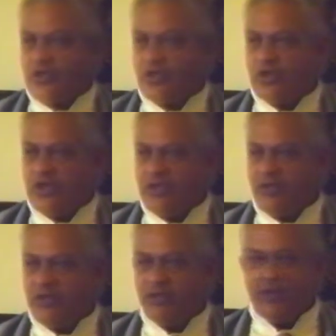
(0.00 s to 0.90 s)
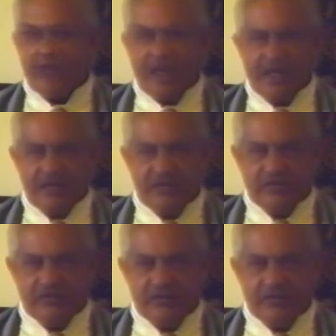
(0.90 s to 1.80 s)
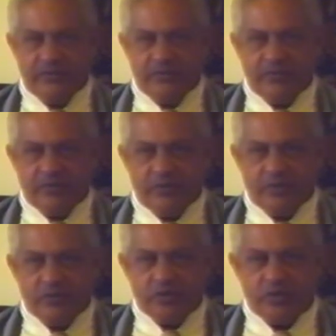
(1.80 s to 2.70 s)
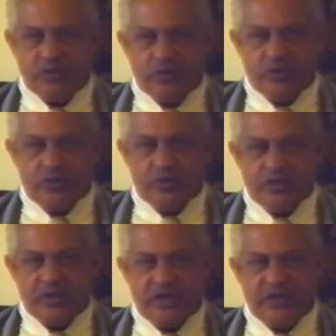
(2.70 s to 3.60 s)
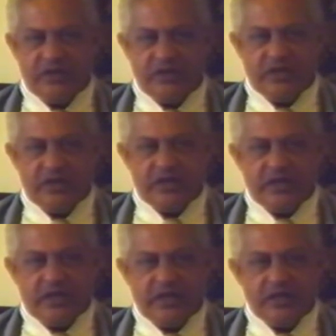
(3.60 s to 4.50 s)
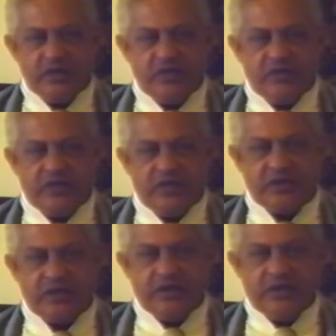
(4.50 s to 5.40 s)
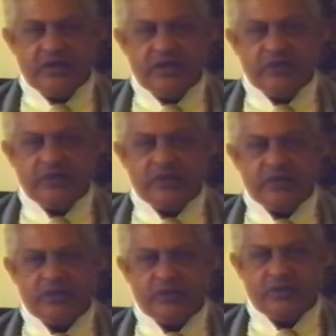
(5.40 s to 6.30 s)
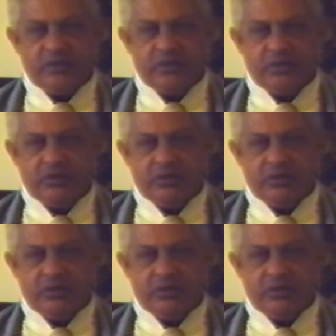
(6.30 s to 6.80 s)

to keep them alive. Because you'll always have in the entire universe the principle